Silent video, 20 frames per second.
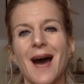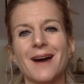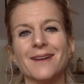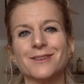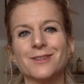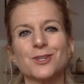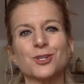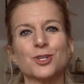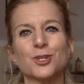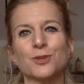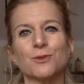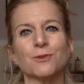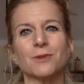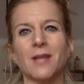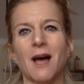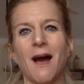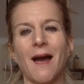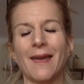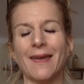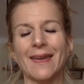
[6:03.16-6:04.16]

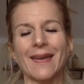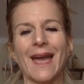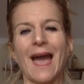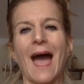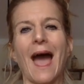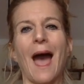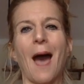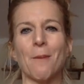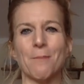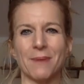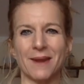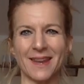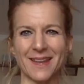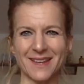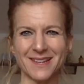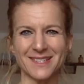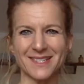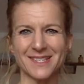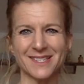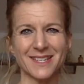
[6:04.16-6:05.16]
underlying
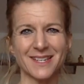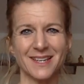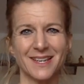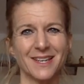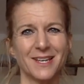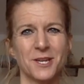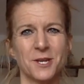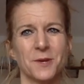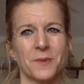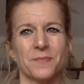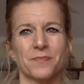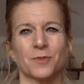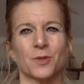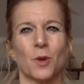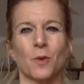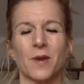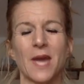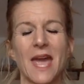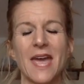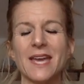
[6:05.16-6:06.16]
happenings.
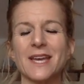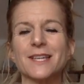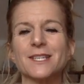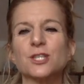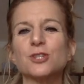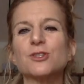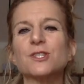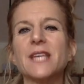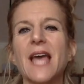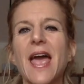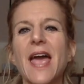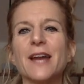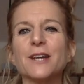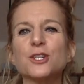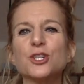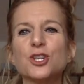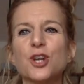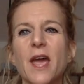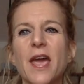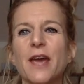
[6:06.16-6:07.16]
Okay, because there's
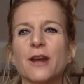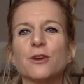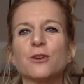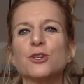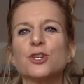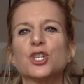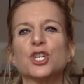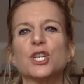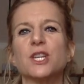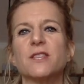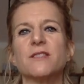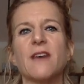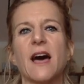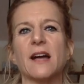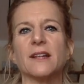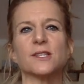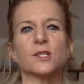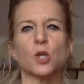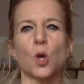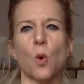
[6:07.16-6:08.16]
energy
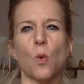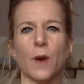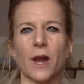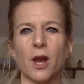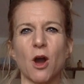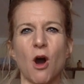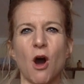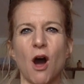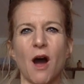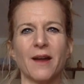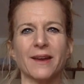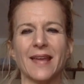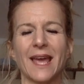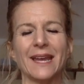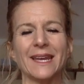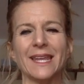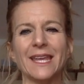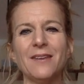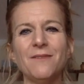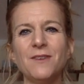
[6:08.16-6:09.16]
that's going on.
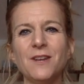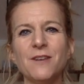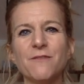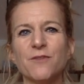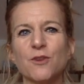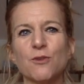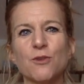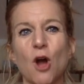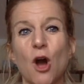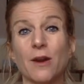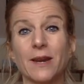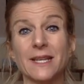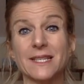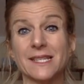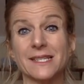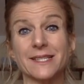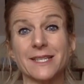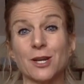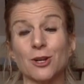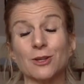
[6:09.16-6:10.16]
And even if you're not
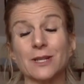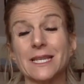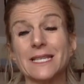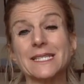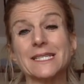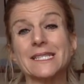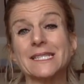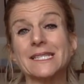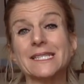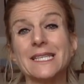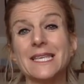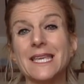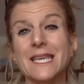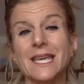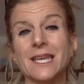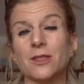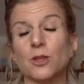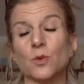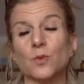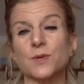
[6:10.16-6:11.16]
necessarily
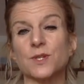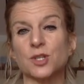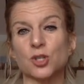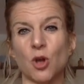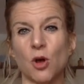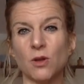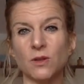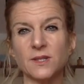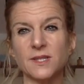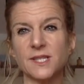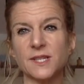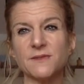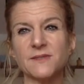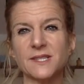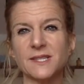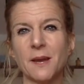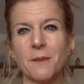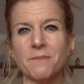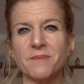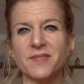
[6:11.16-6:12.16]
seeing the results of
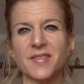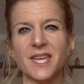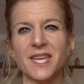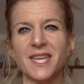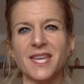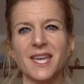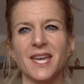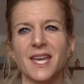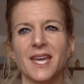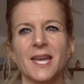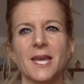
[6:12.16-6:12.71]
something,